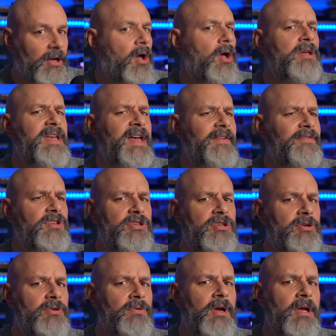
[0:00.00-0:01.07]
All you have to
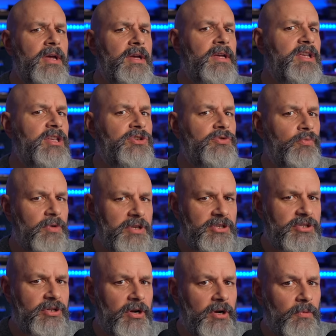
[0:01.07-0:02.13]
do is
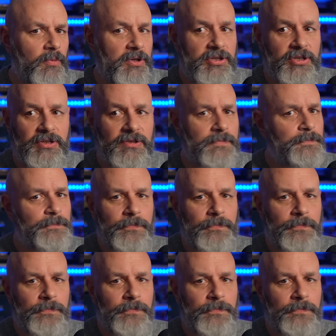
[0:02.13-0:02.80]
restart, which is,